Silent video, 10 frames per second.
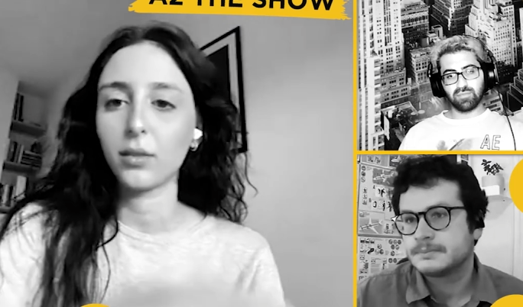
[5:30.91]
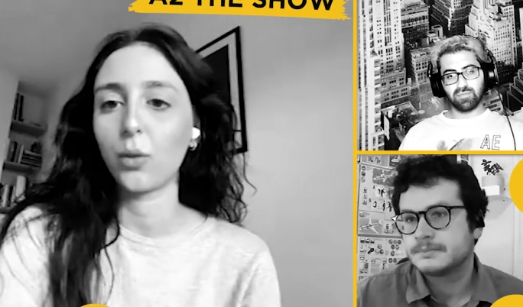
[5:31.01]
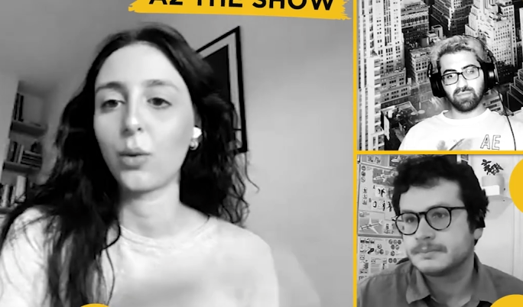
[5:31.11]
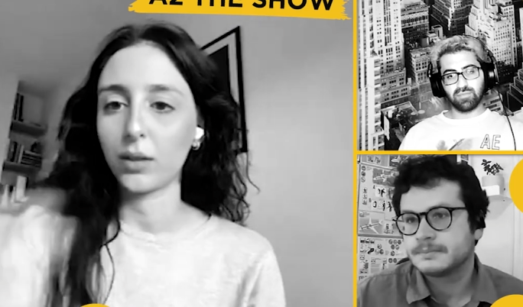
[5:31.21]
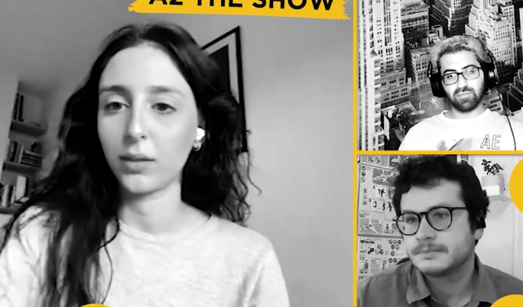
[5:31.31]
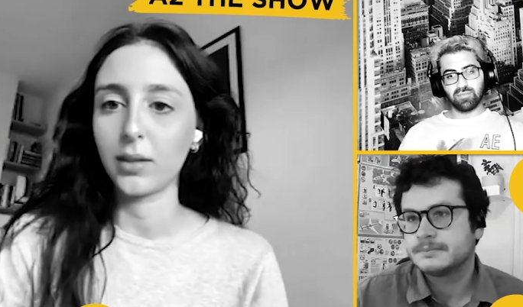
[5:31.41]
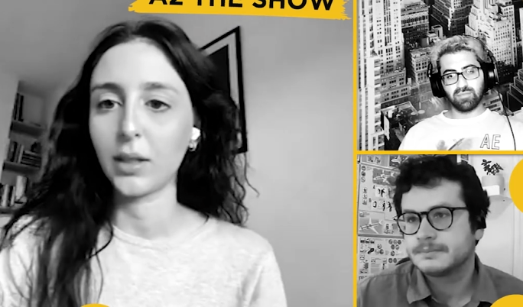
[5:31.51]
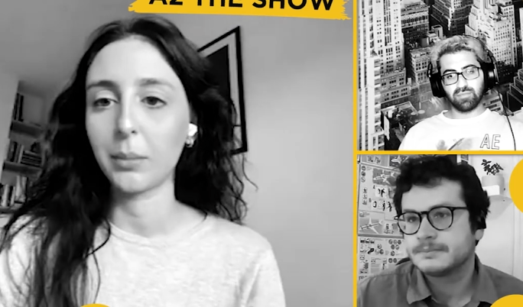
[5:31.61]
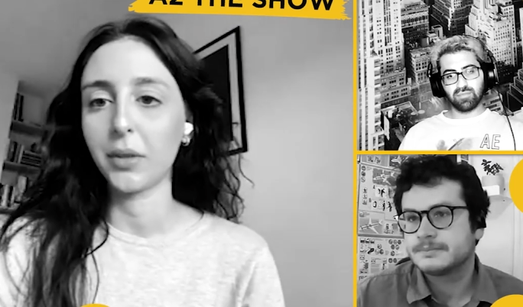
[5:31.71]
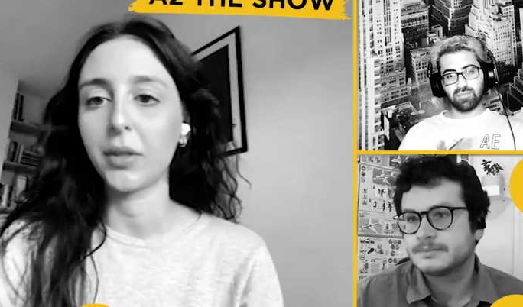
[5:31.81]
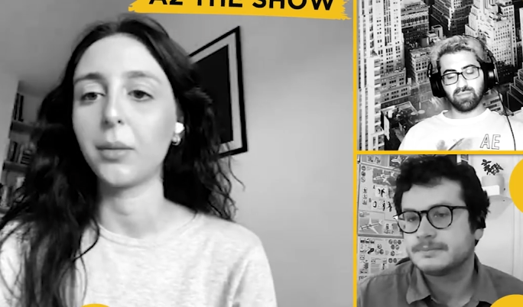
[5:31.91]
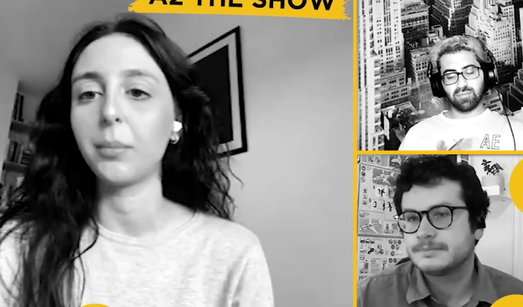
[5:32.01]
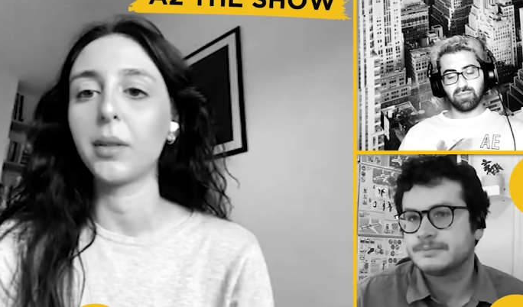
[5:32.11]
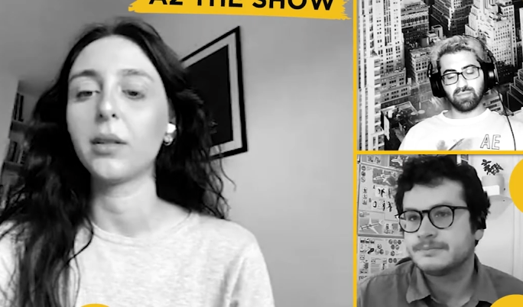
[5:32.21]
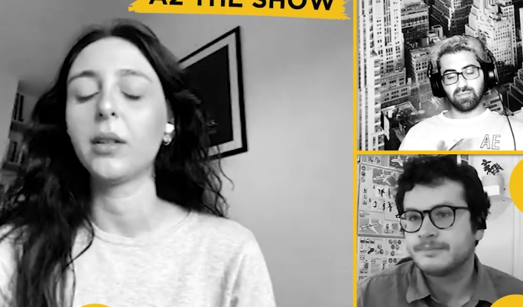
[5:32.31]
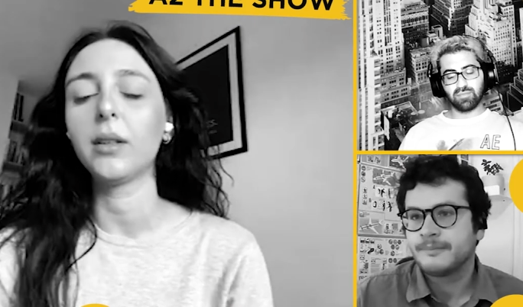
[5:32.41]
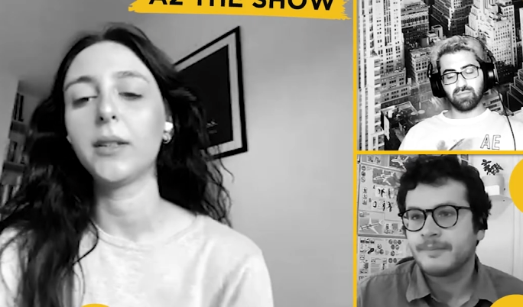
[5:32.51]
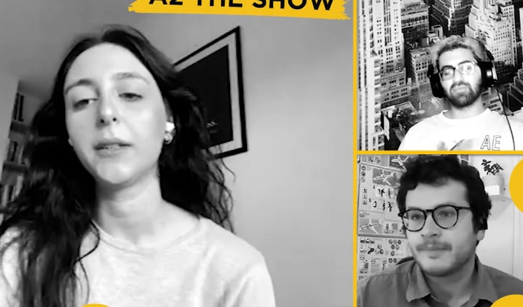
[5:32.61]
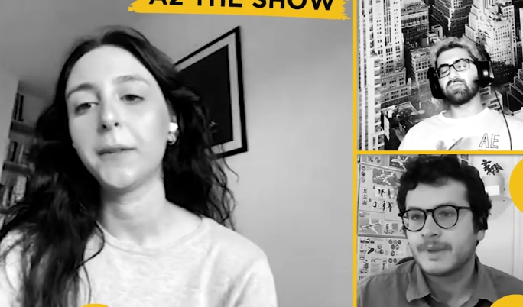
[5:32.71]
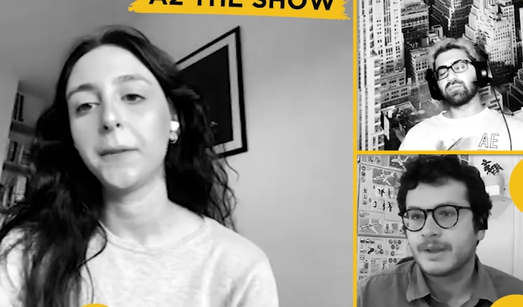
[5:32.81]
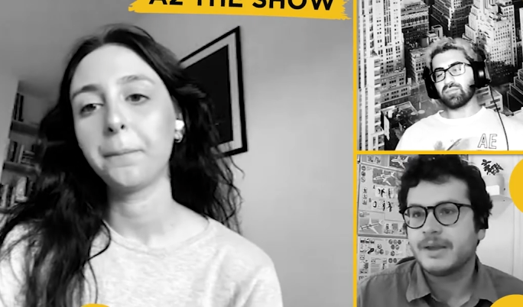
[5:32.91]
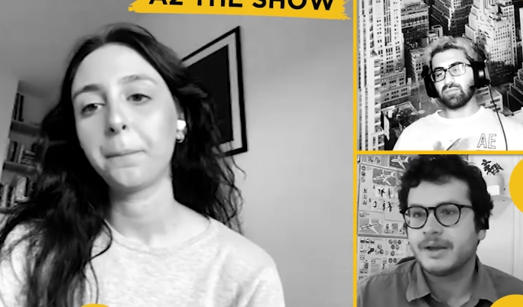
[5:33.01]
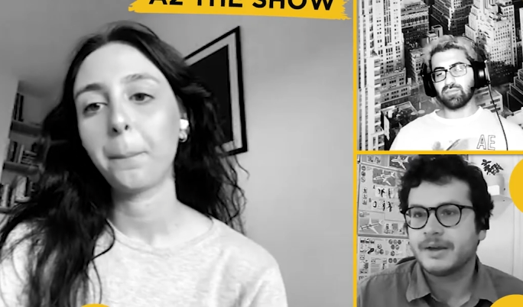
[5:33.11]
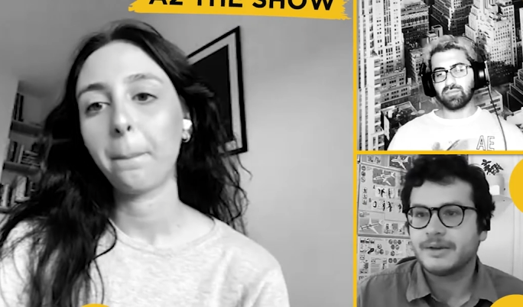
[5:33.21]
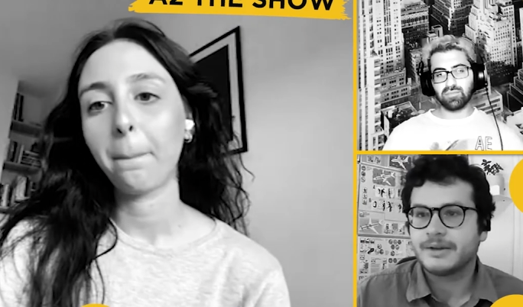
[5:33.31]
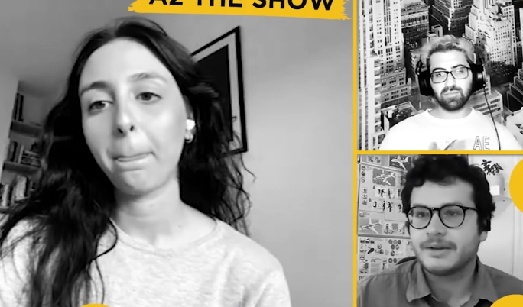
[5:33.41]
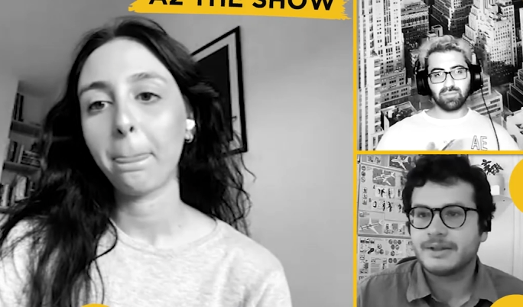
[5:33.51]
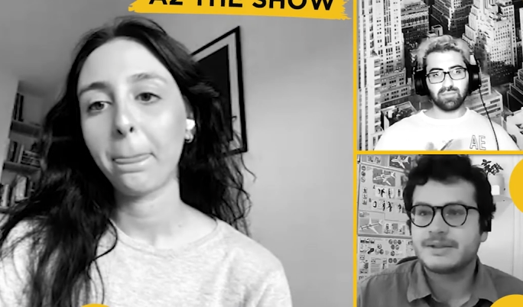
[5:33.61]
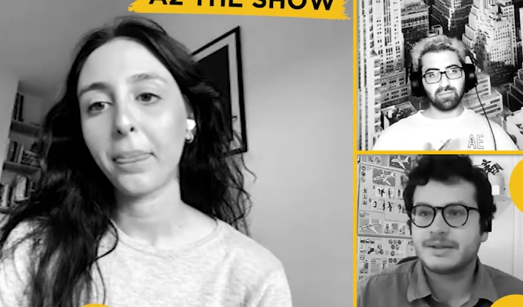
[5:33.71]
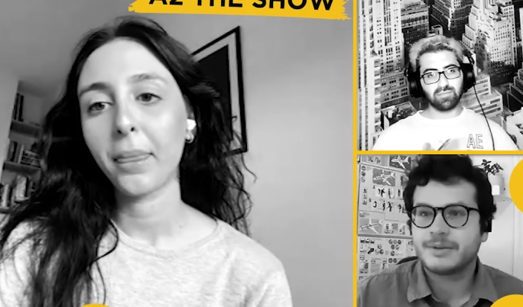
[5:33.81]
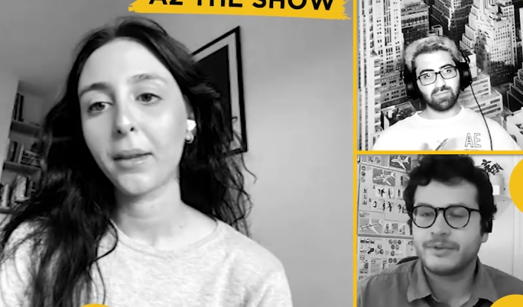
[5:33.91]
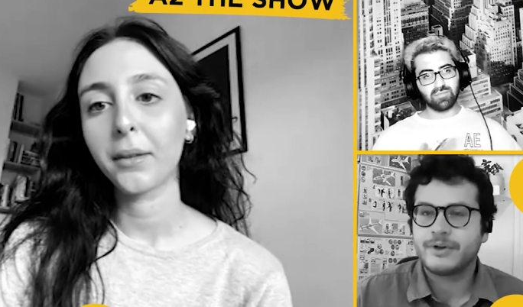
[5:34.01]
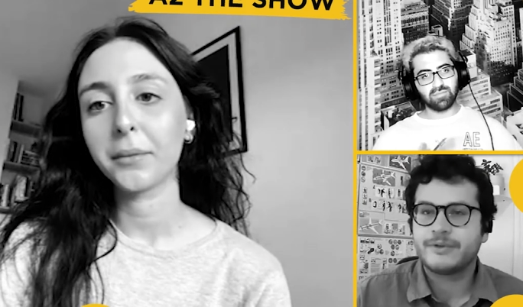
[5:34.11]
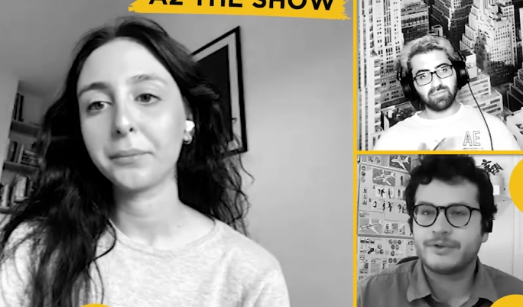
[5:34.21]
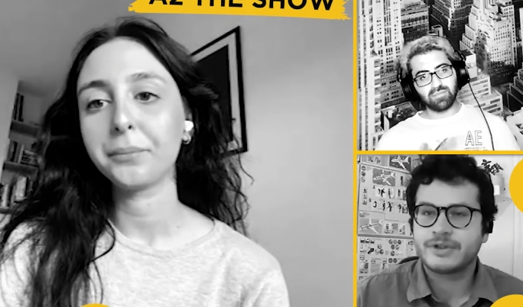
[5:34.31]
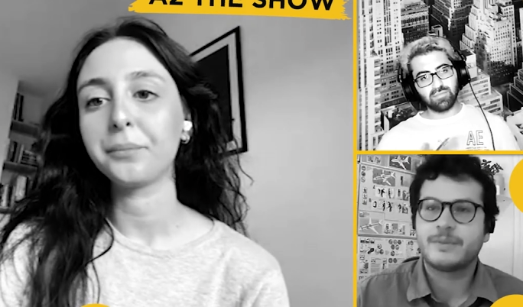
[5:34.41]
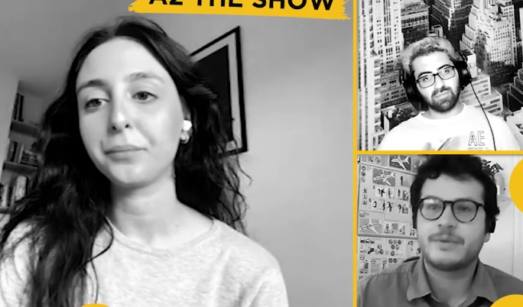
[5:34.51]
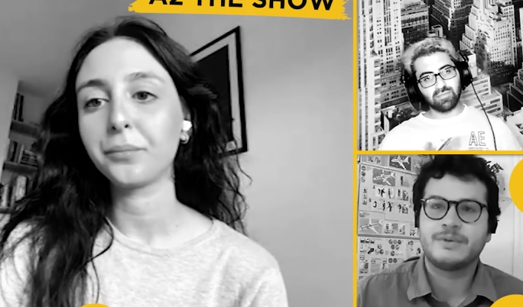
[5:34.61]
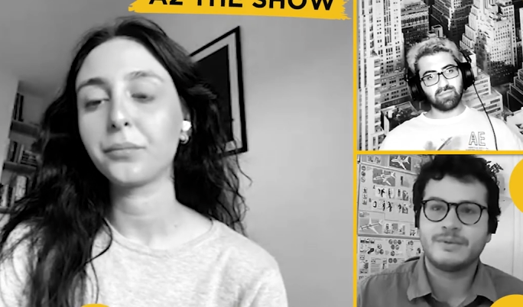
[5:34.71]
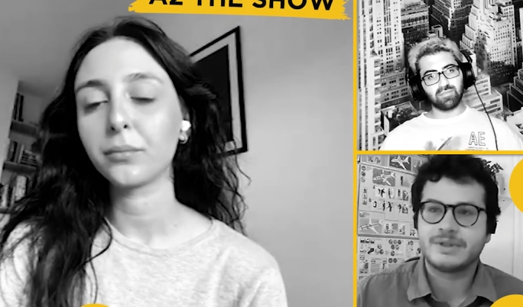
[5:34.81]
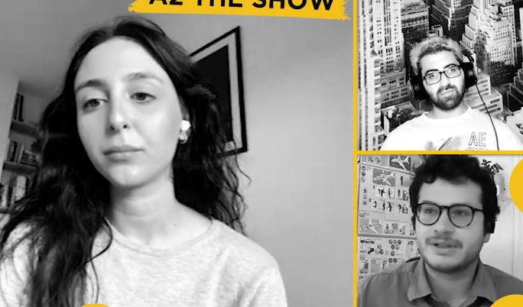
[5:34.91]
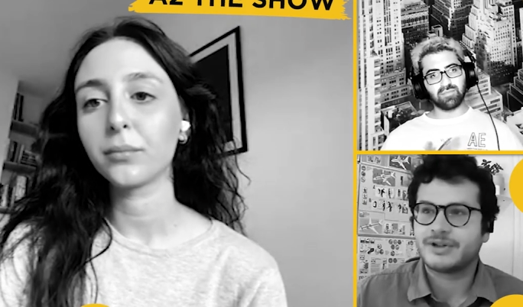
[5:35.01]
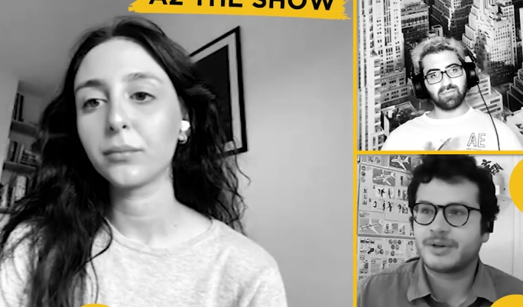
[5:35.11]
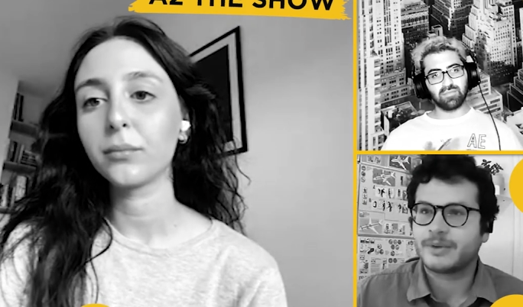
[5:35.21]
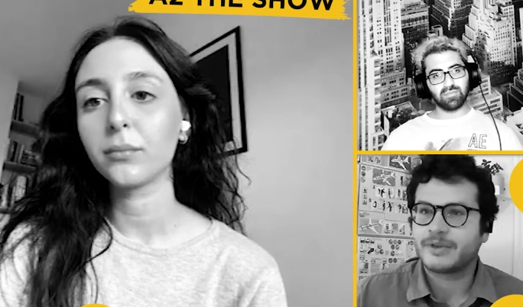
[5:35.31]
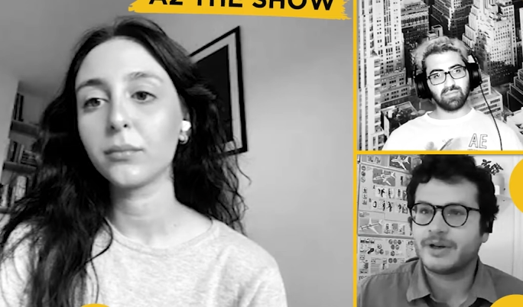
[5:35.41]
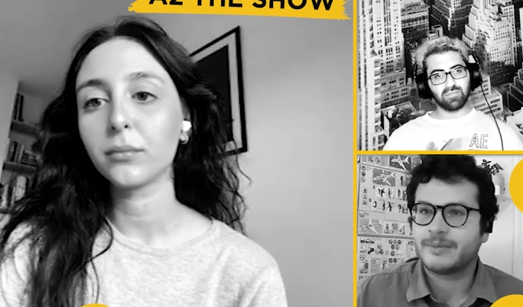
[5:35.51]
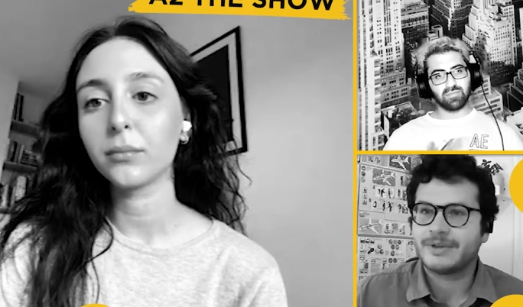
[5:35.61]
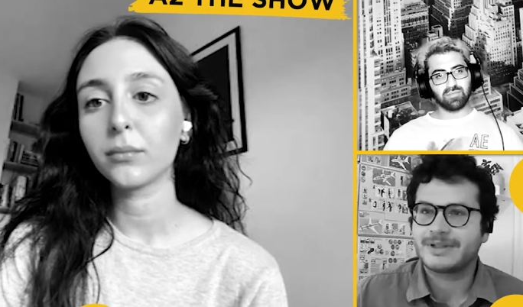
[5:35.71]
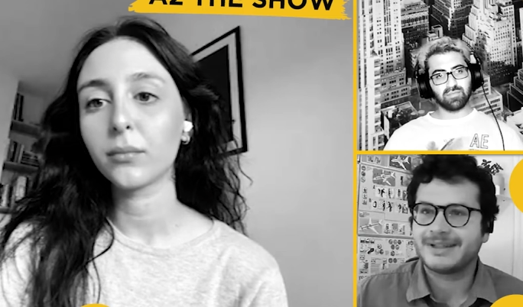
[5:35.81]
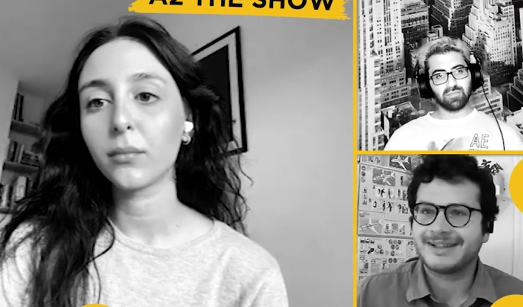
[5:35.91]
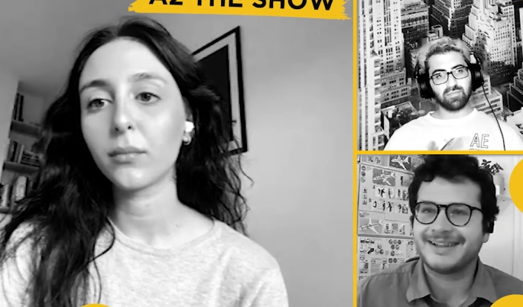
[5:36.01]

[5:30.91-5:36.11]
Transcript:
Speaker 1: so as cinema therapy
Speaker 2: yeah, and so we've interviewed someone who's a drama therapist, and